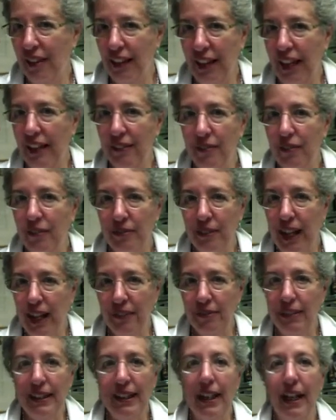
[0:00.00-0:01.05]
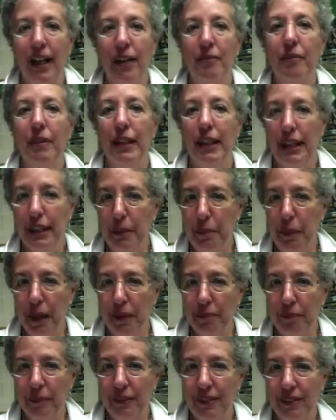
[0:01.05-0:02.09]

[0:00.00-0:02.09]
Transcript: and from time to time hit a bump.